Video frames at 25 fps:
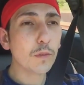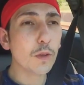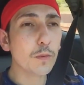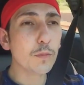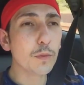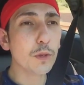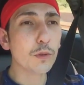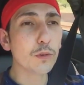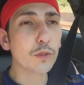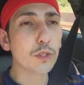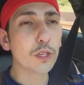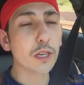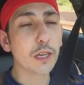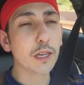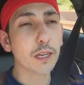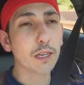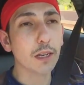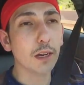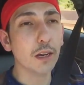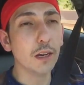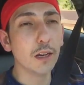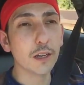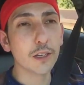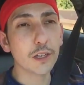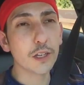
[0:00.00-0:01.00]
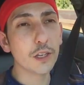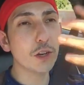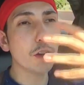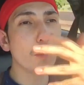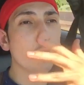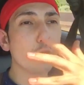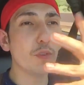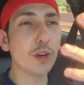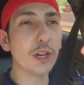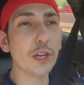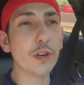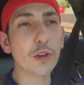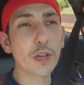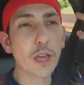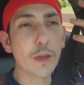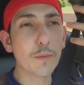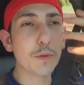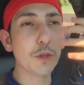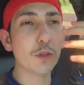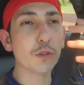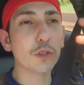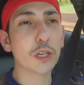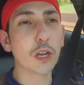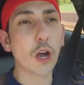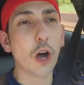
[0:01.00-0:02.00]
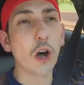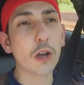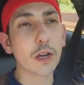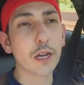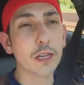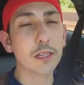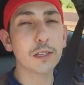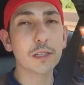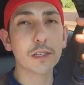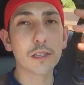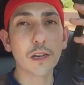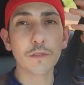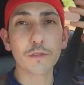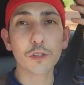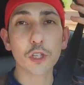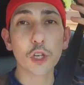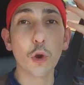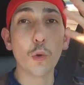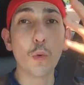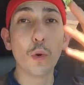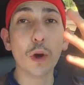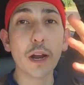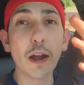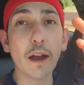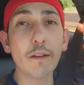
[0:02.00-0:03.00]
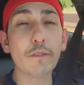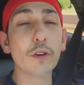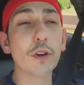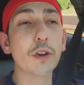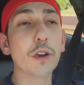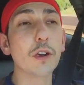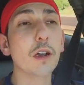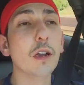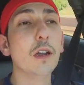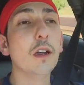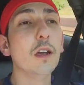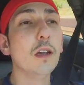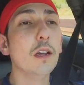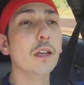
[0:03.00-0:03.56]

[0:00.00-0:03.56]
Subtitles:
music, you know, video game music, all kinds of stuff. So whatever.